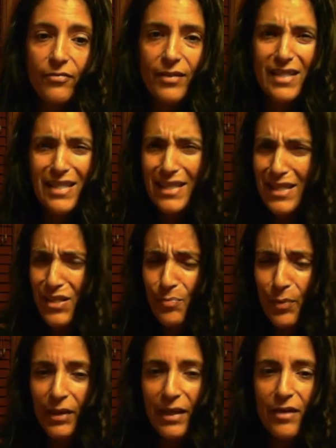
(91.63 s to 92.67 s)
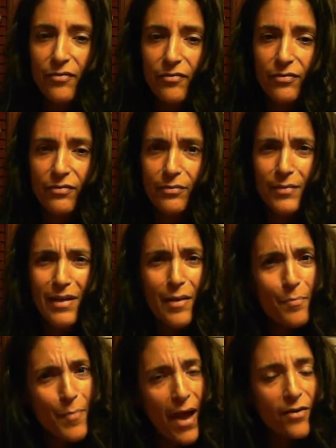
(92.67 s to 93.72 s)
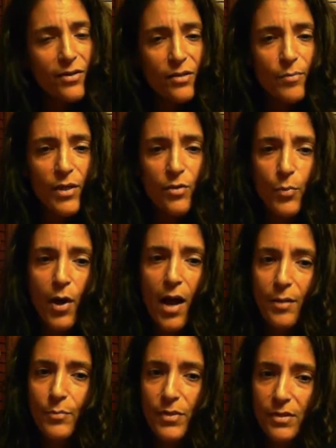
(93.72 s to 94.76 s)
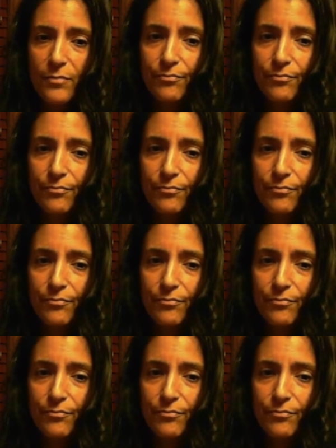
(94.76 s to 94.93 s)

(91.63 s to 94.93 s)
Is it disbelief? Embarrassment, perhaps?